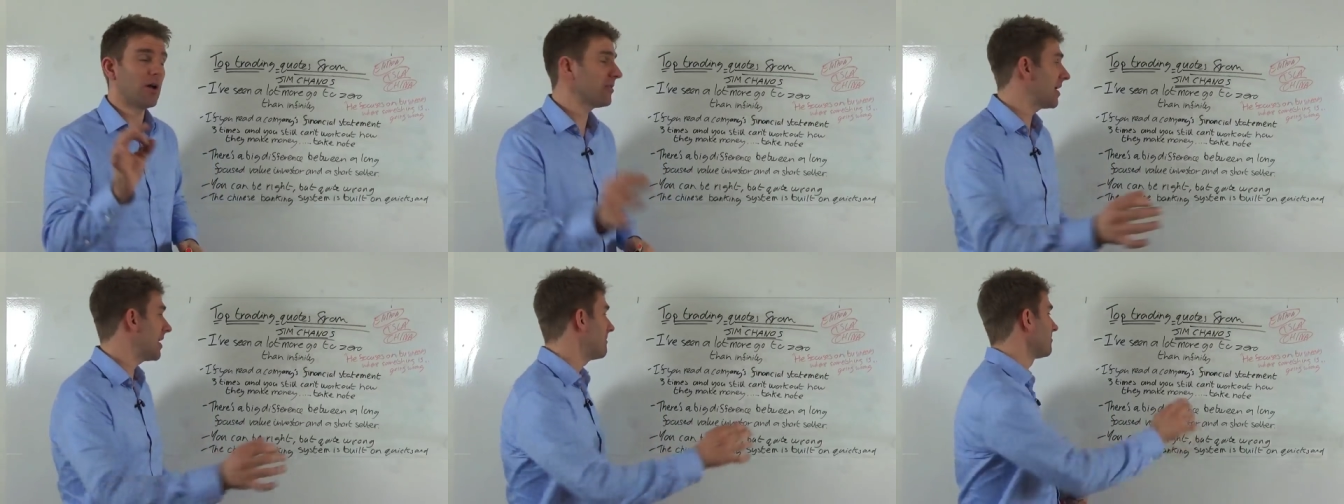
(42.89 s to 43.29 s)

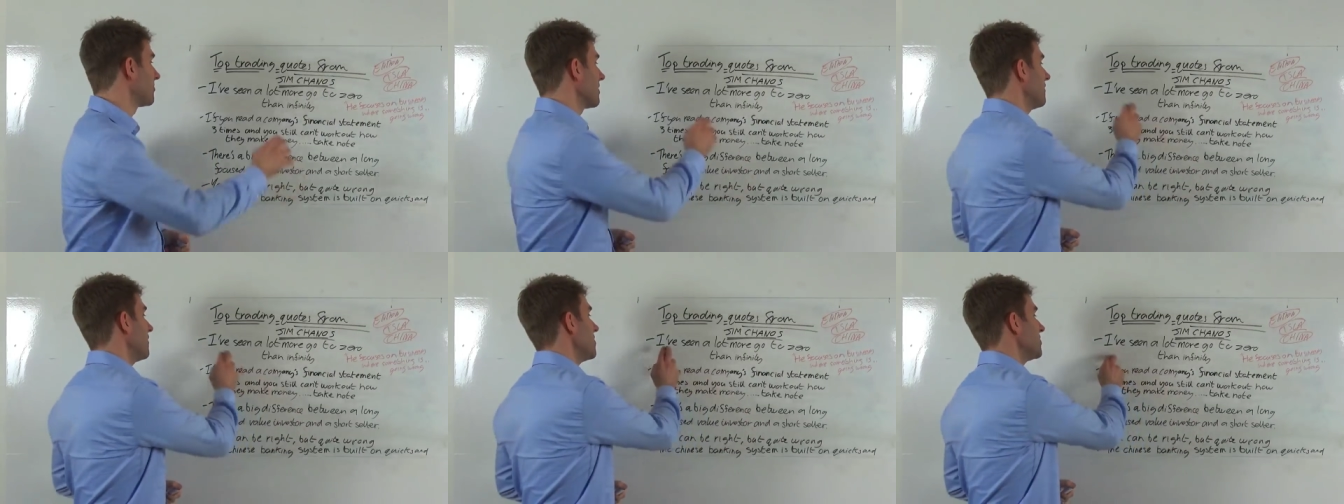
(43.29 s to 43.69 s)
Okay,
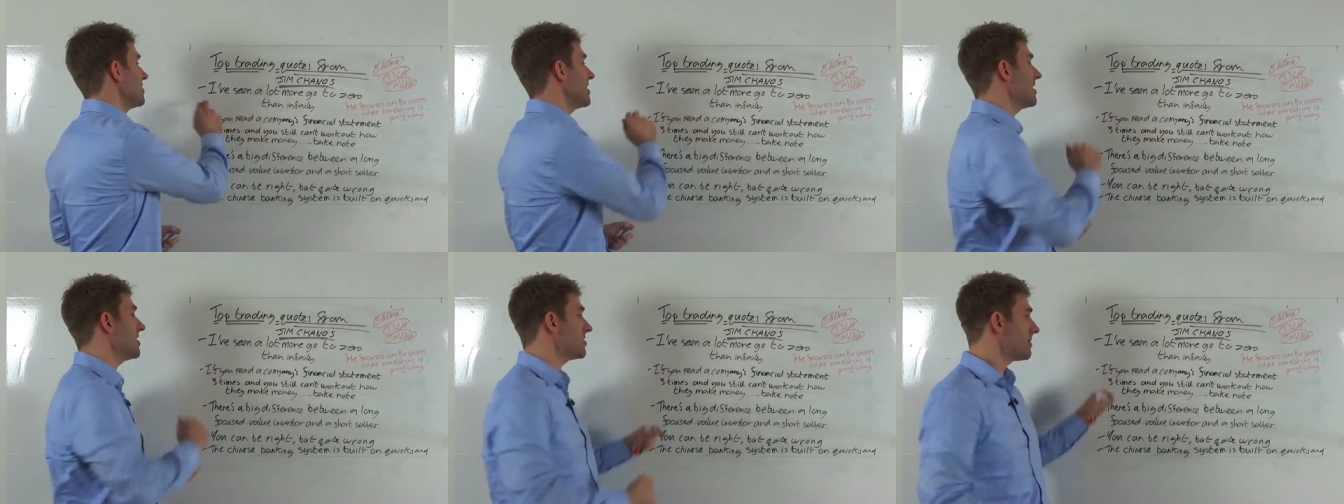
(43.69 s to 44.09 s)
first
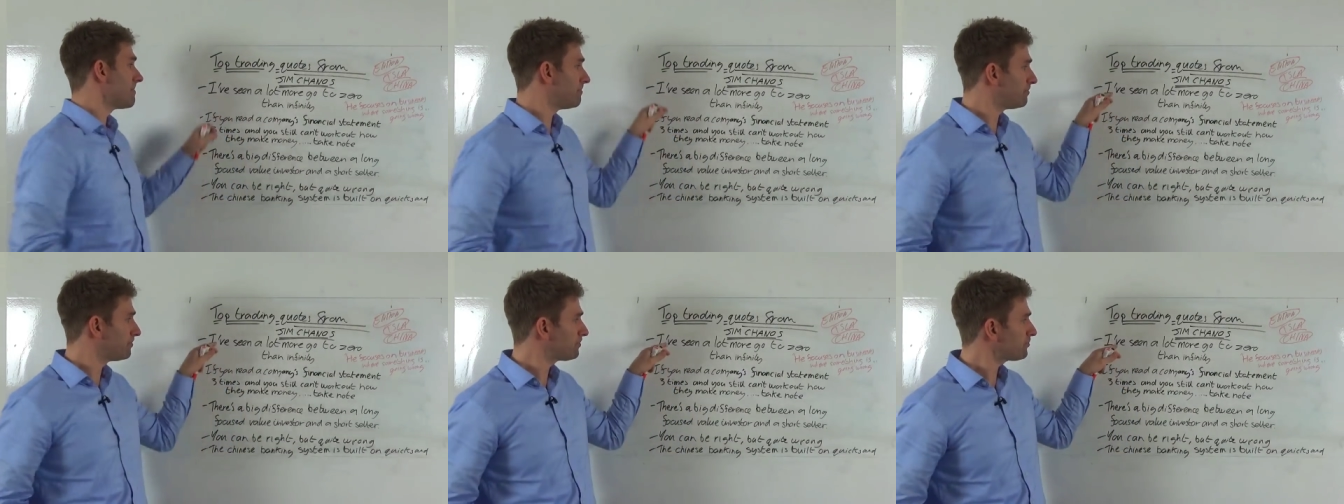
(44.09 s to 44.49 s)
thing is,
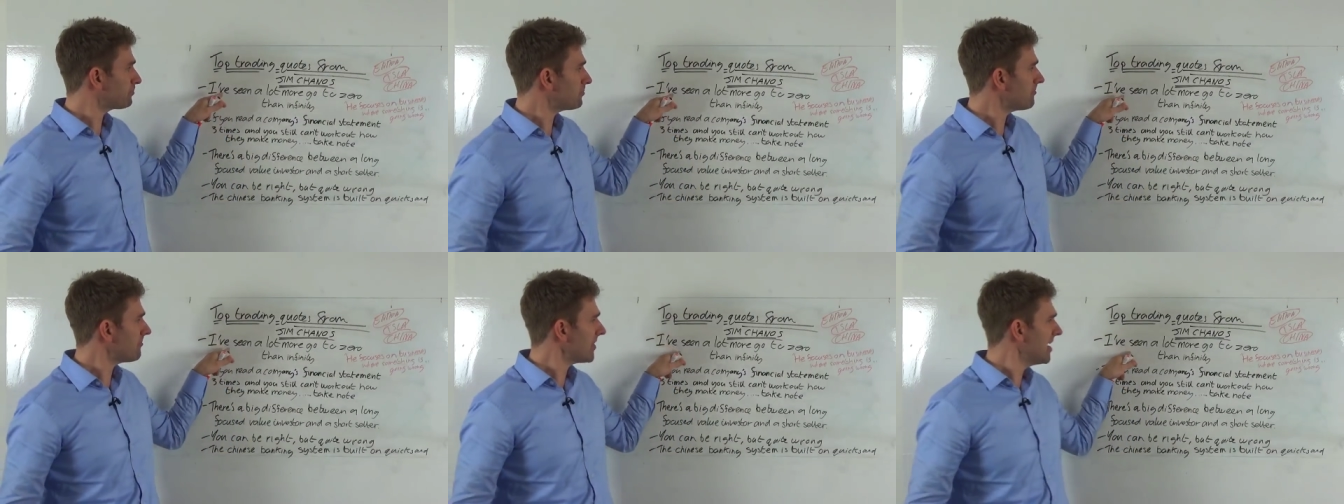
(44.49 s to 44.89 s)

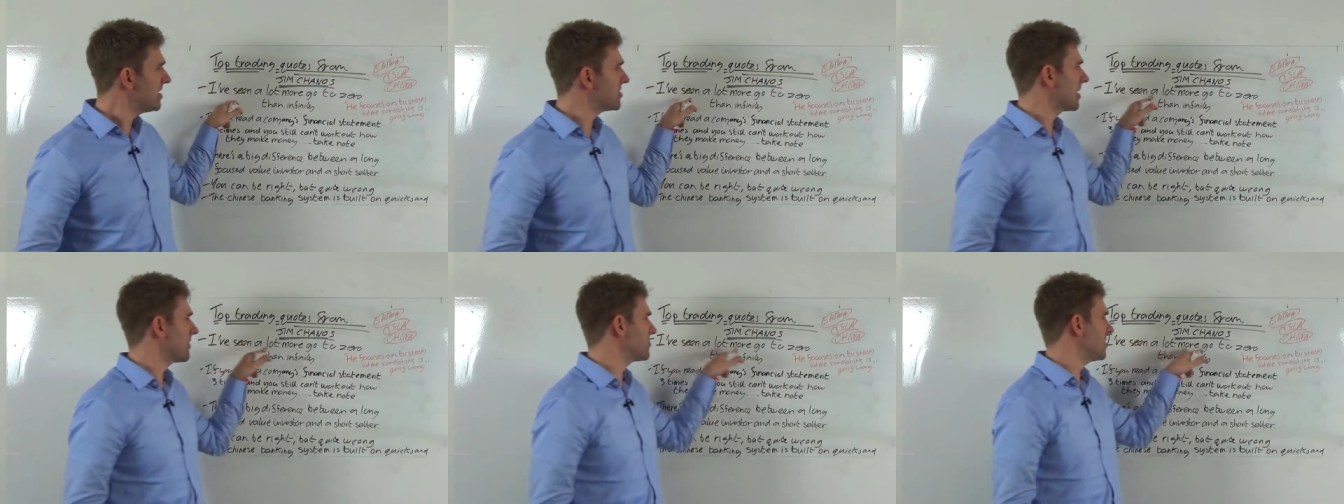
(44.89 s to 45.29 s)
he
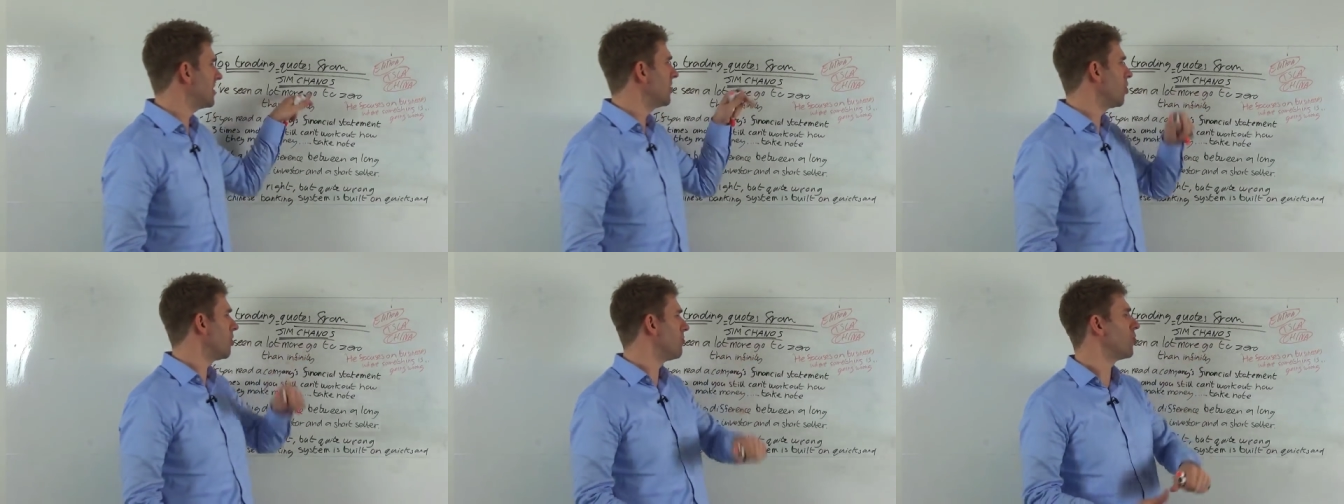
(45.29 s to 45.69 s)
said, I've seen
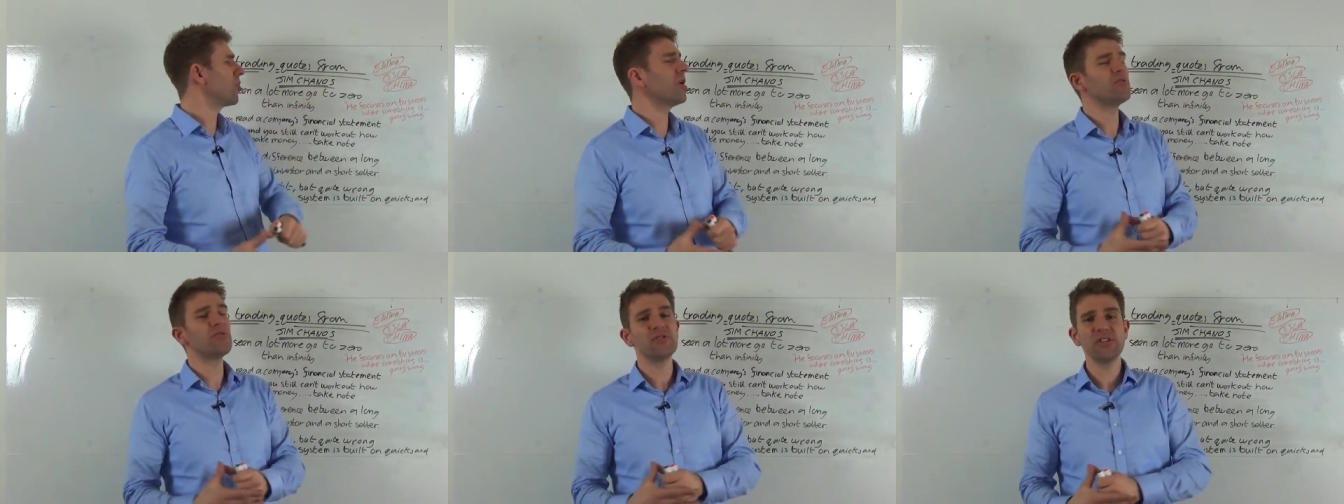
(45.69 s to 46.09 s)
a lot more
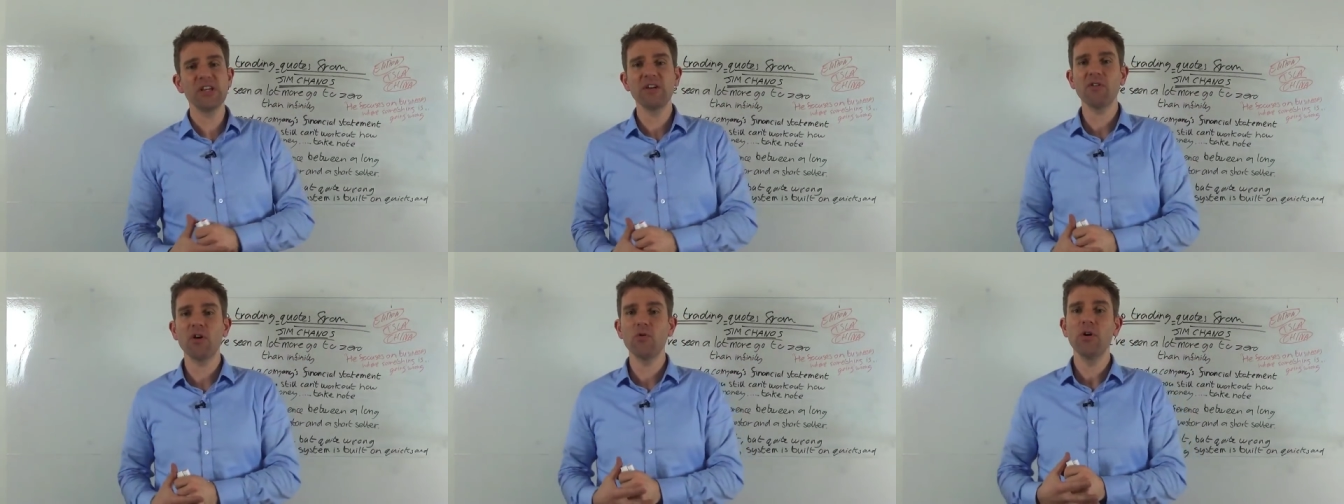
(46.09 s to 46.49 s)
go to
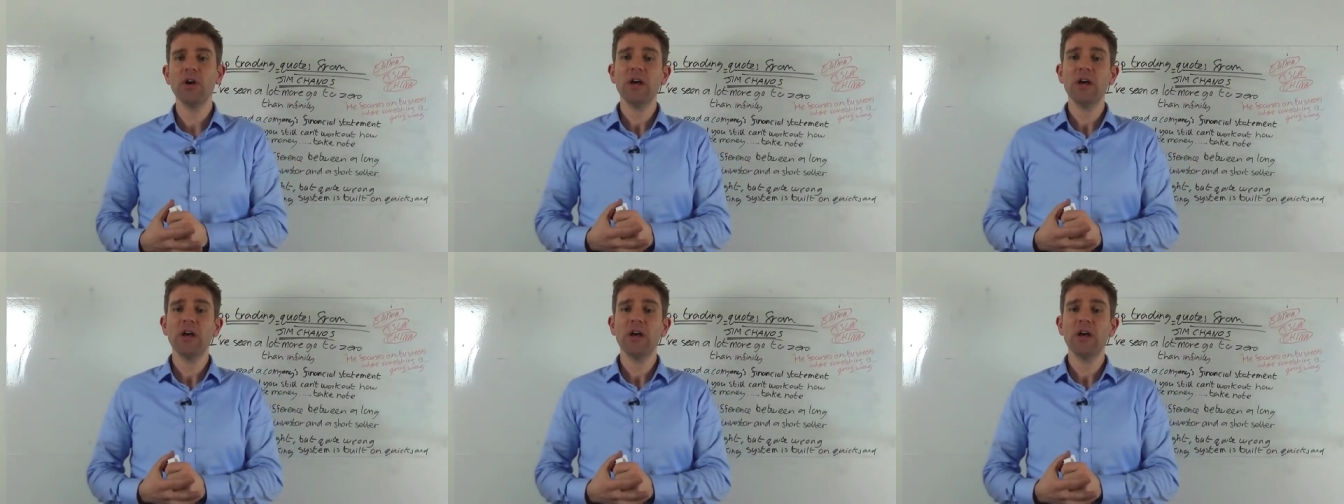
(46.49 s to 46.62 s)
zero